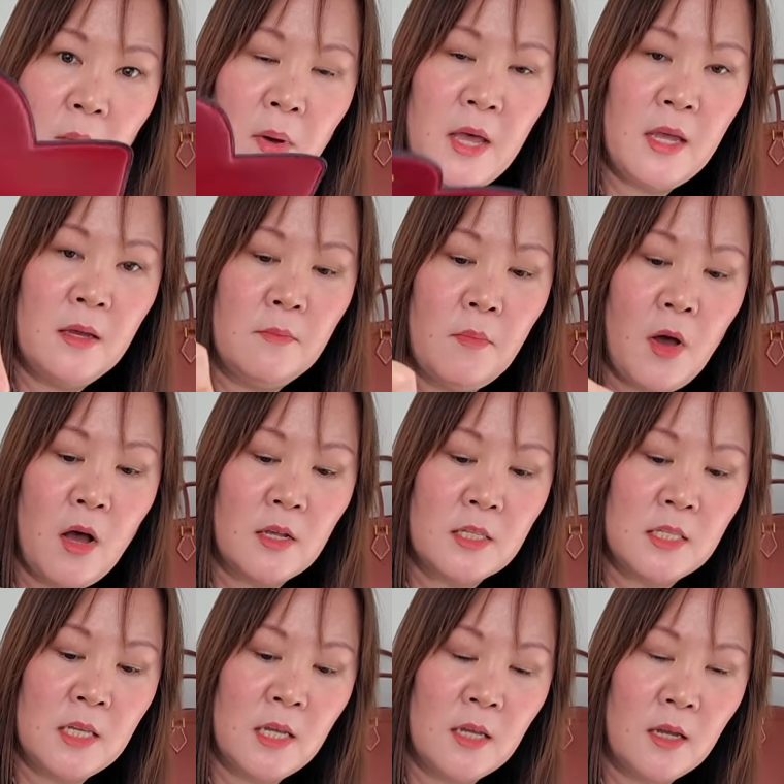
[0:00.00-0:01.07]
my
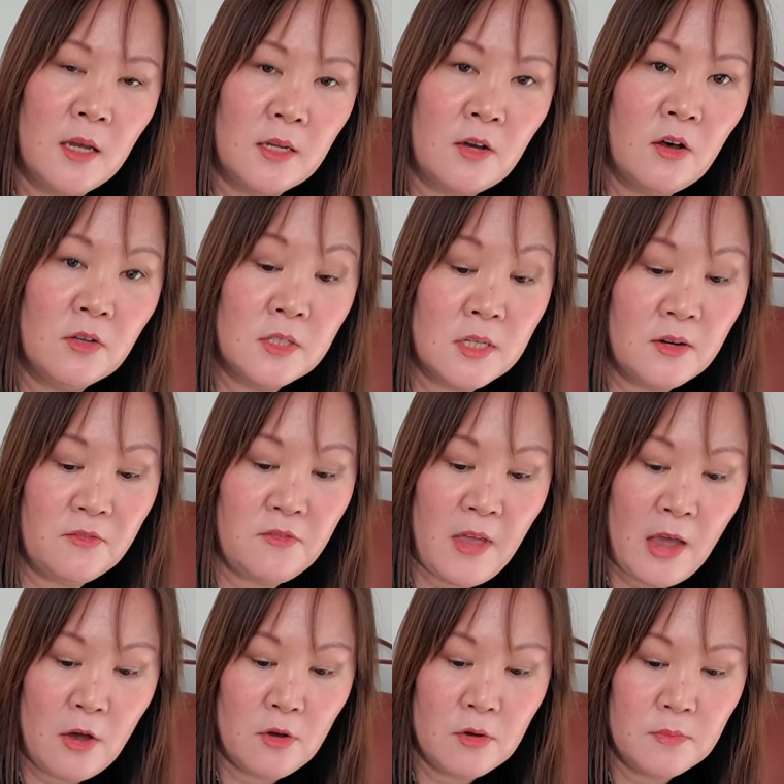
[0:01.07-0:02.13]
unboxing, I called it a
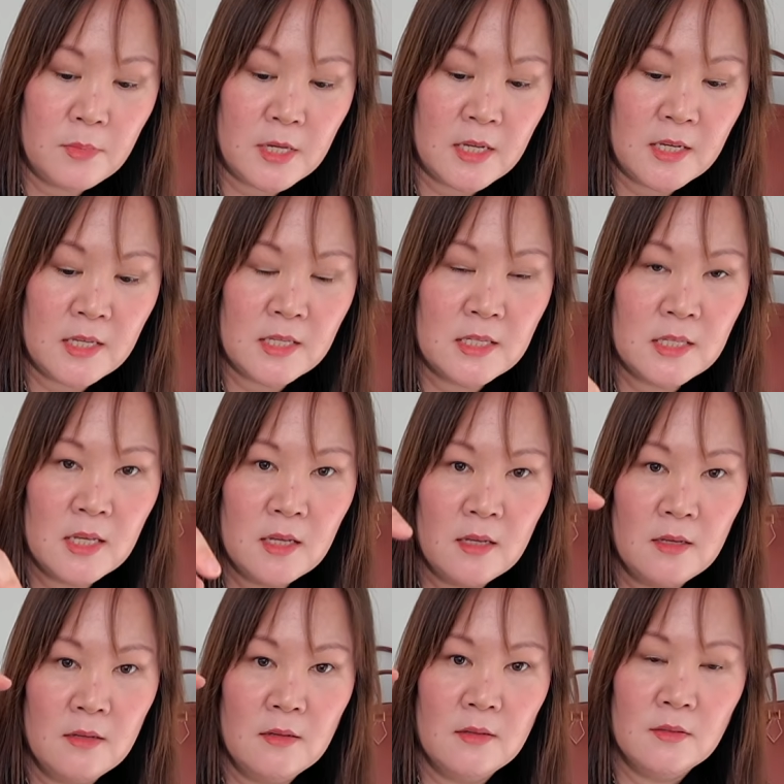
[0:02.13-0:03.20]
fail because
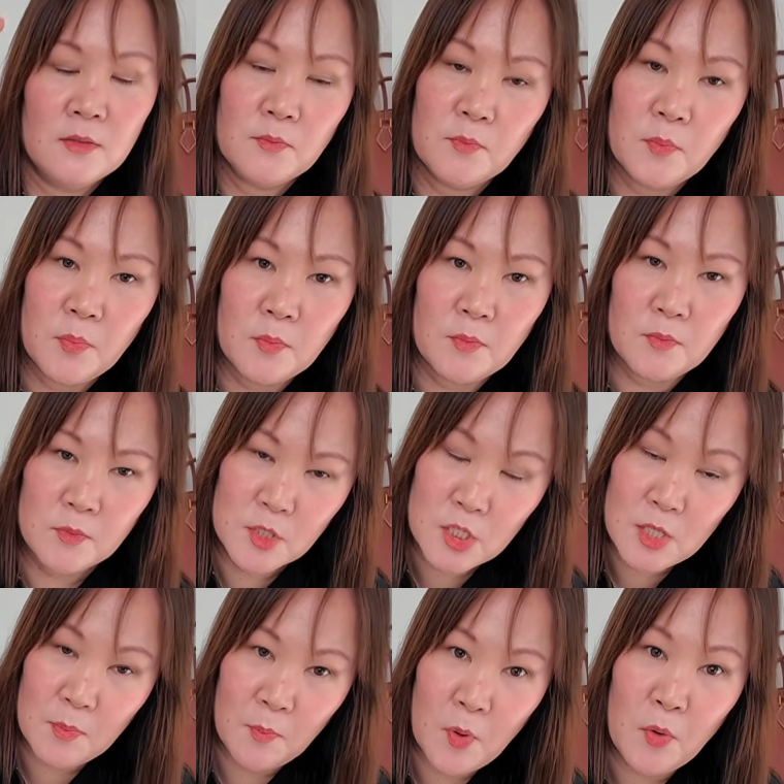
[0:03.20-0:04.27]

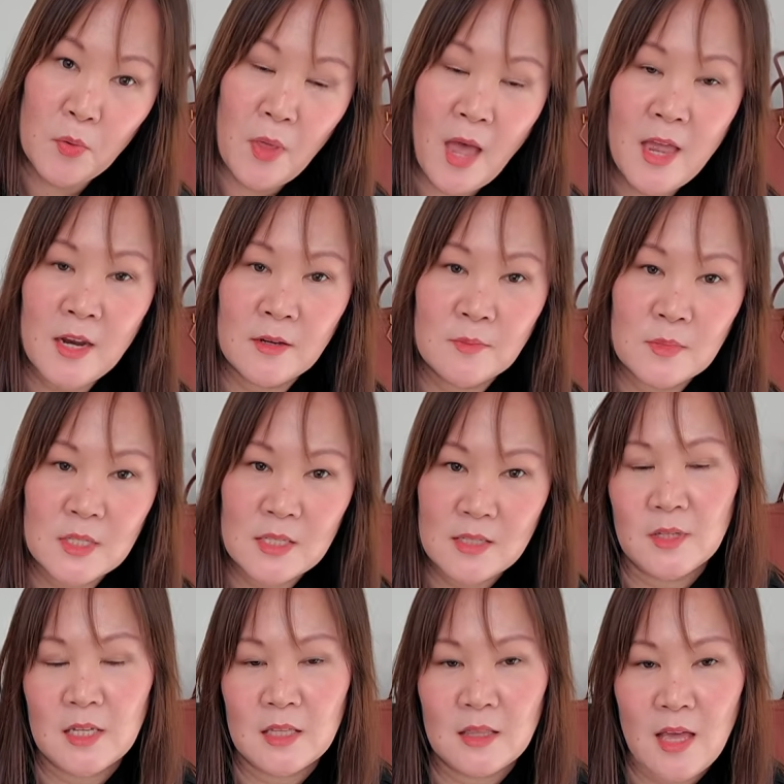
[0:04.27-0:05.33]
both items
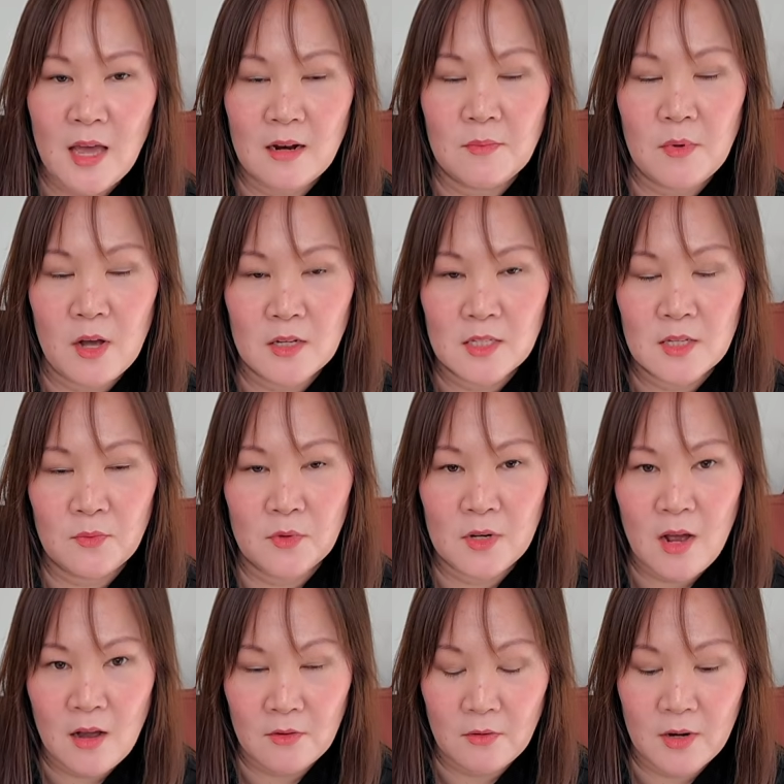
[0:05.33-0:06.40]
in that unboxing were
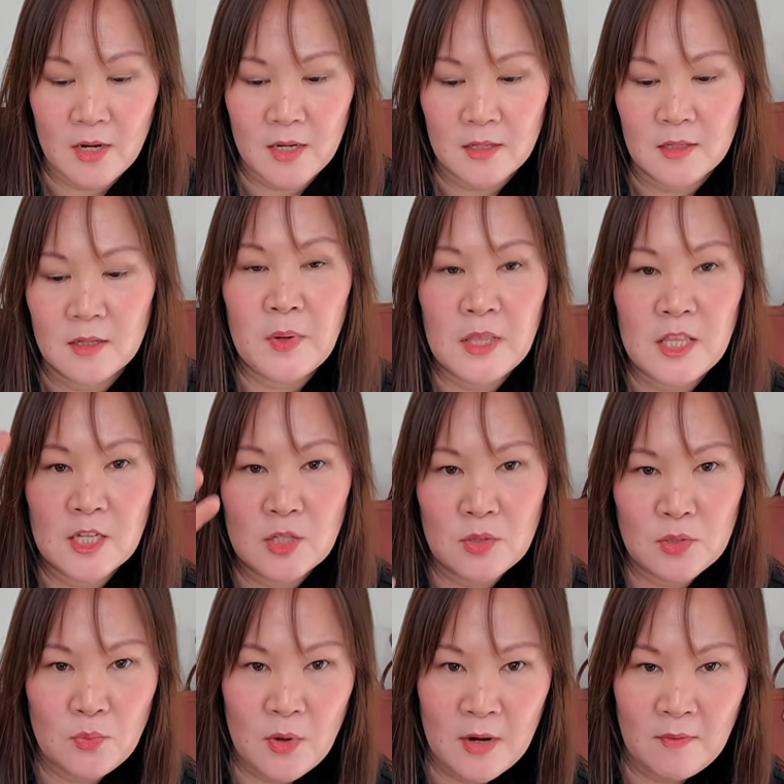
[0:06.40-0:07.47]
not great. But this
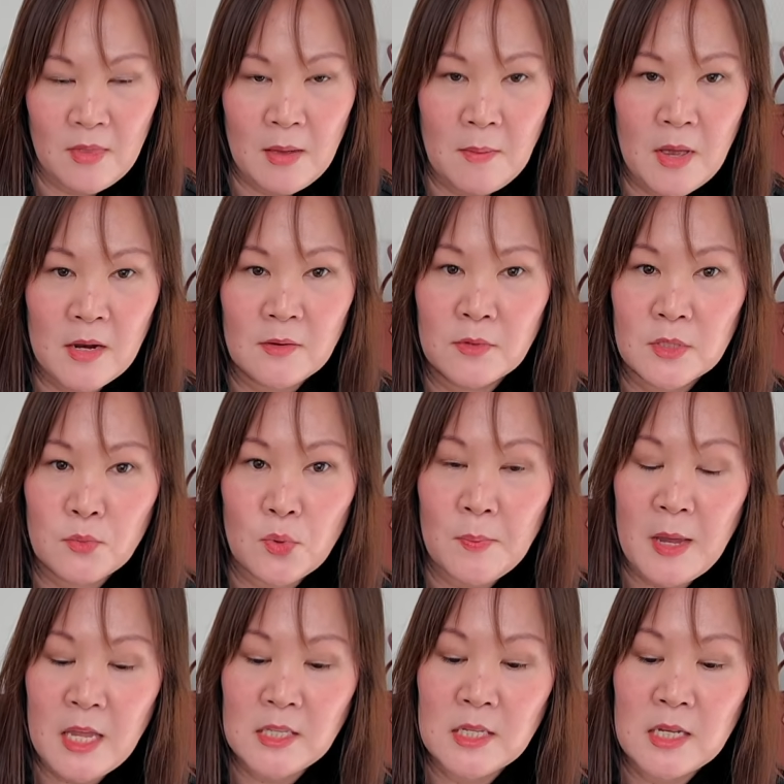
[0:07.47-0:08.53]
was one of them, and it was
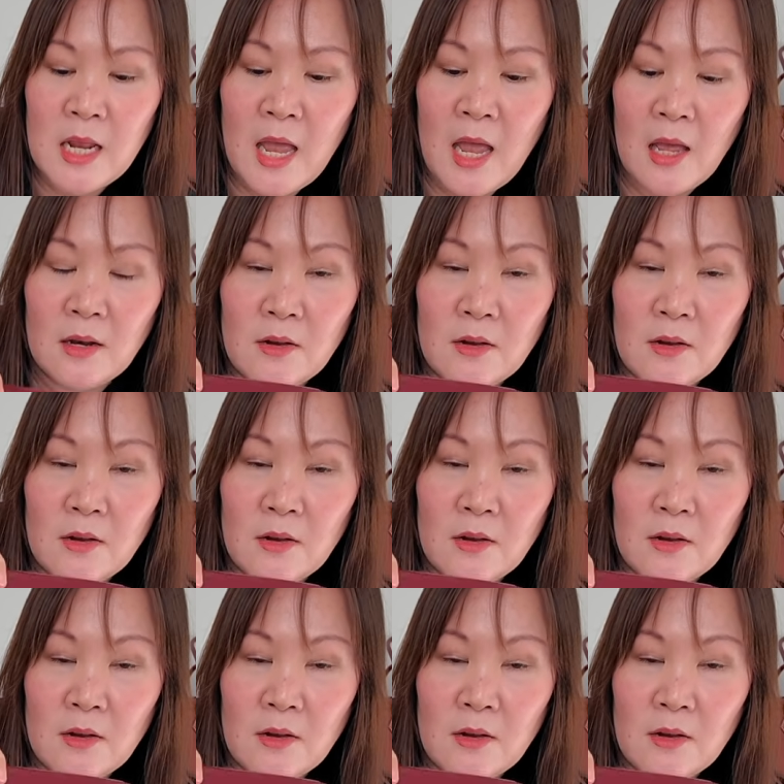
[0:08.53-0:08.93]
repainted. And